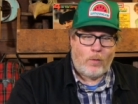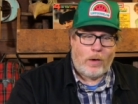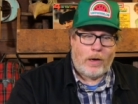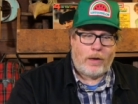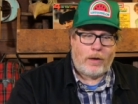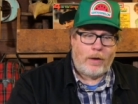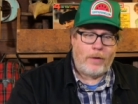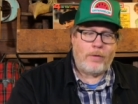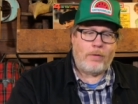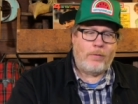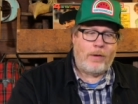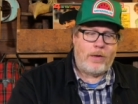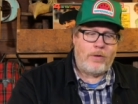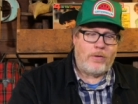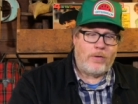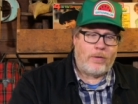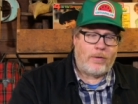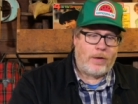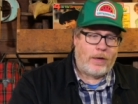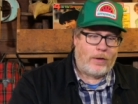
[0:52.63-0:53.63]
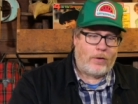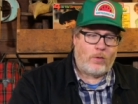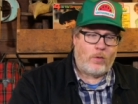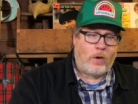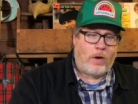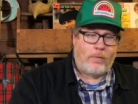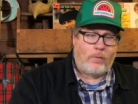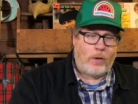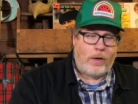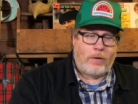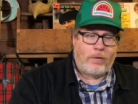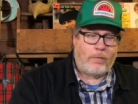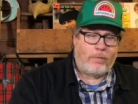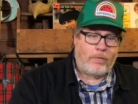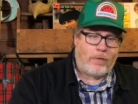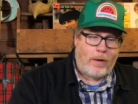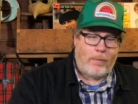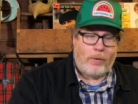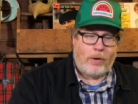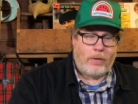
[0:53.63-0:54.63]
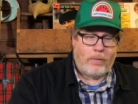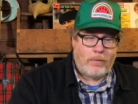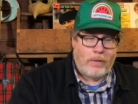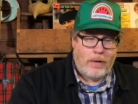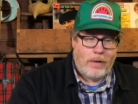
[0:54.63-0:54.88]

while other regions get 12 weeks of summer.